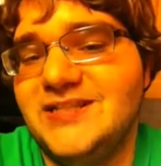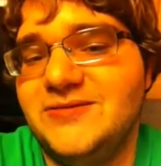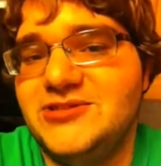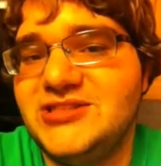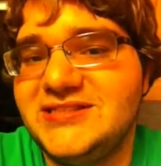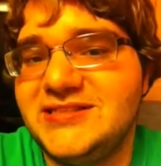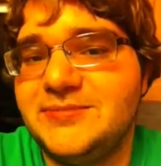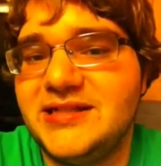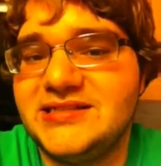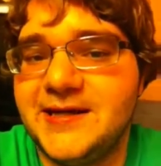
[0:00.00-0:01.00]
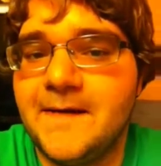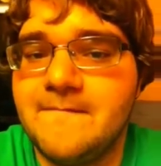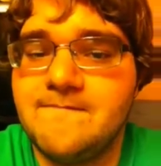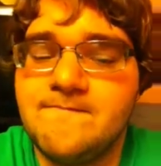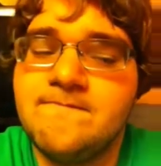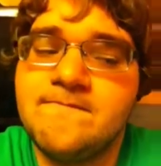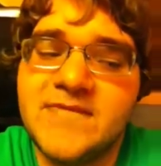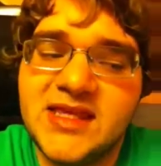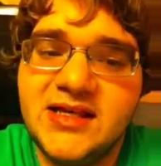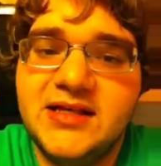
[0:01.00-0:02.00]
It was just depressing.
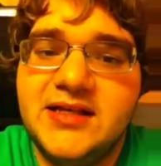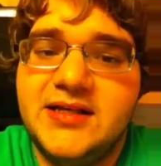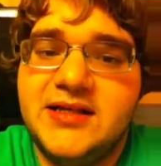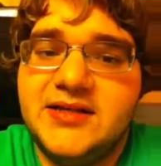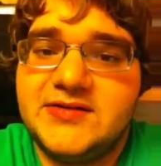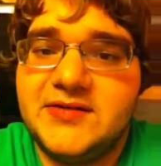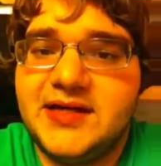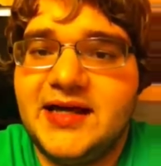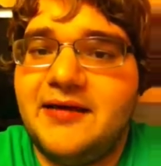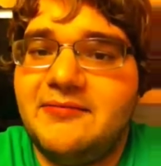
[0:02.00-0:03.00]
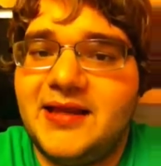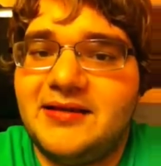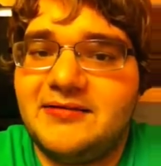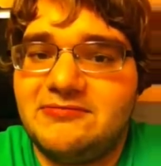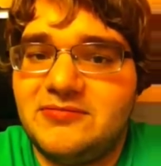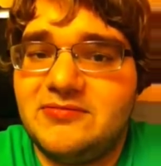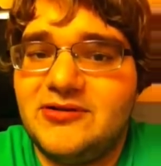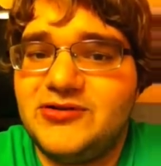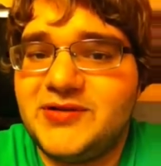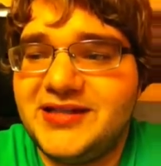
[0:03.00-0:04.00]
So yeah, like,
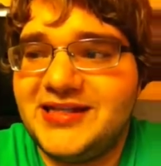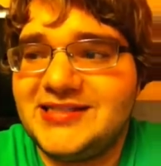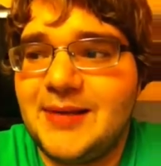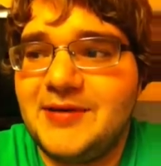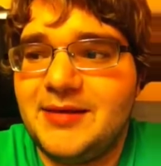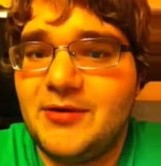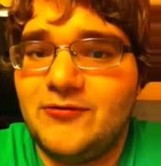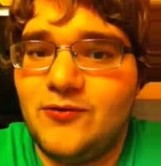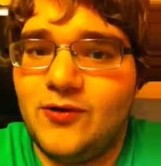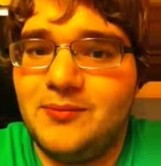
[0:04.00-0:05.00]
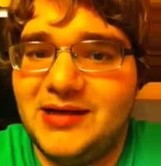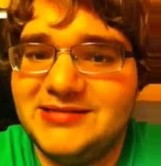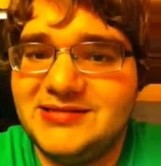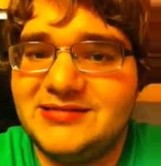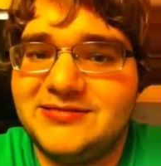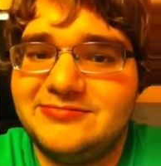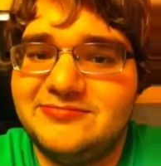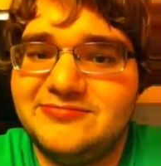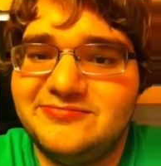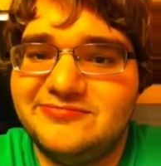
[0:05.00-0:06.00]
those 3 things happening in about 4 months.
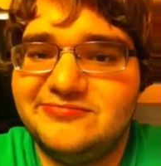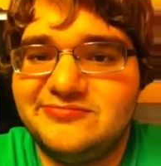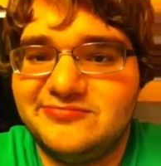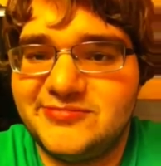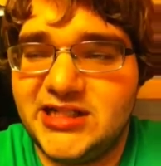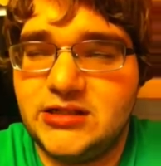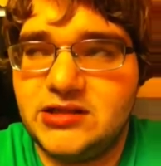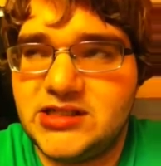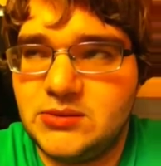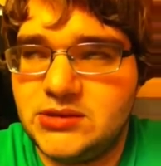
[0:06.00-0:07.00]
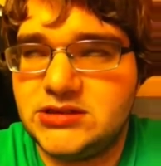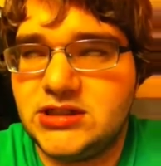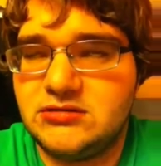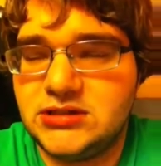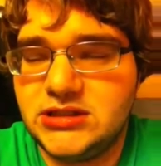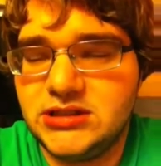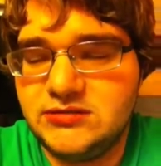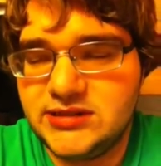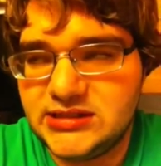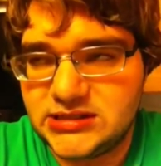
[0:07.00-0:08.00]
I know the second one is not a really good
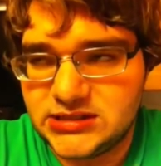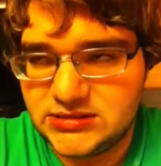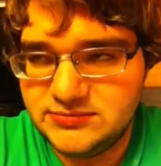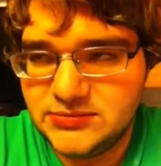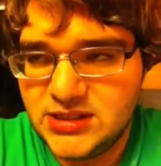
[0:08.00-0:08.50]
reason,